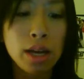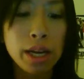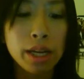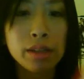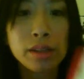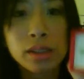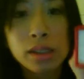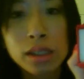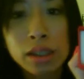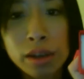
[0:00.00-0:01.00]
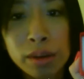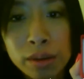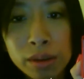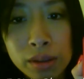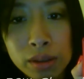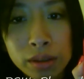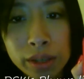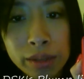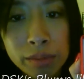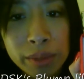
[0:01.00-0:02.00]
And this is the
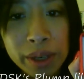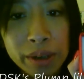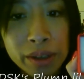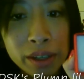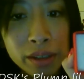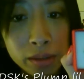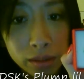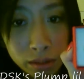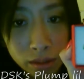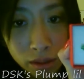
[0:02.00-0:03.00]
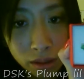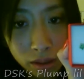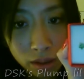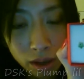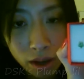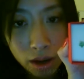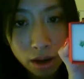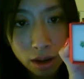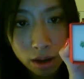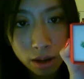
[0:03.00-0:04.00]
green peridot
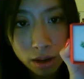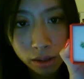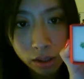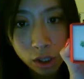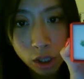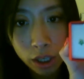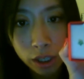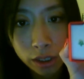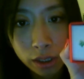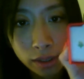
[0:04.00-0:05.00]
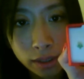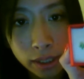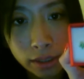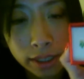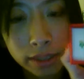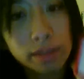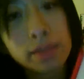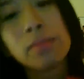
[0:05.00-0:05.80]
uh, stars earrings.